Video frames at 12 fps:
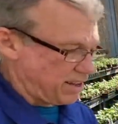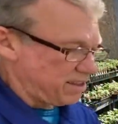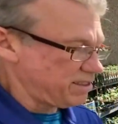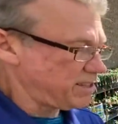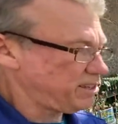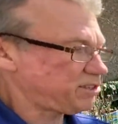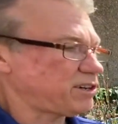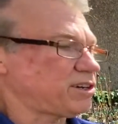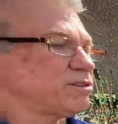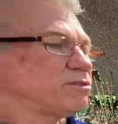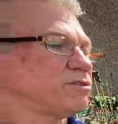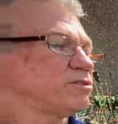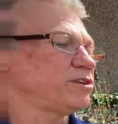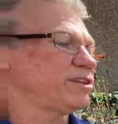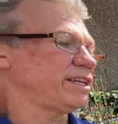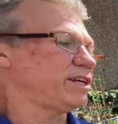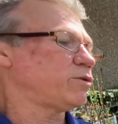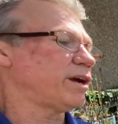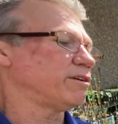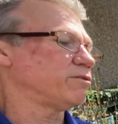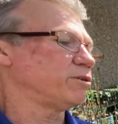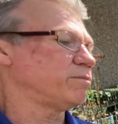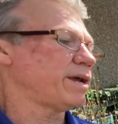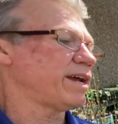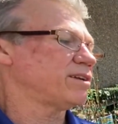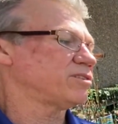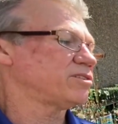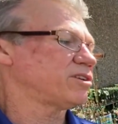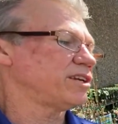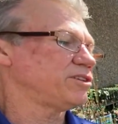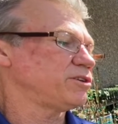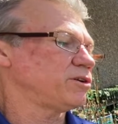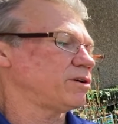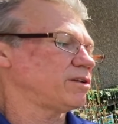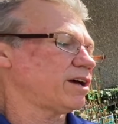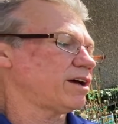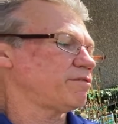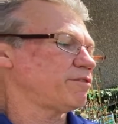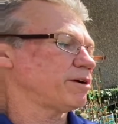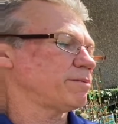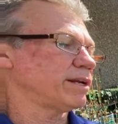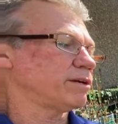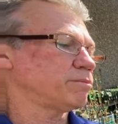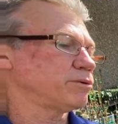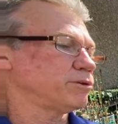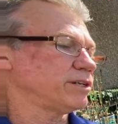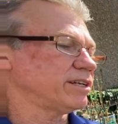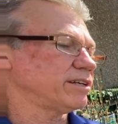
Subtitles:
these are really quite root bound, so I do a fair amount of pruning on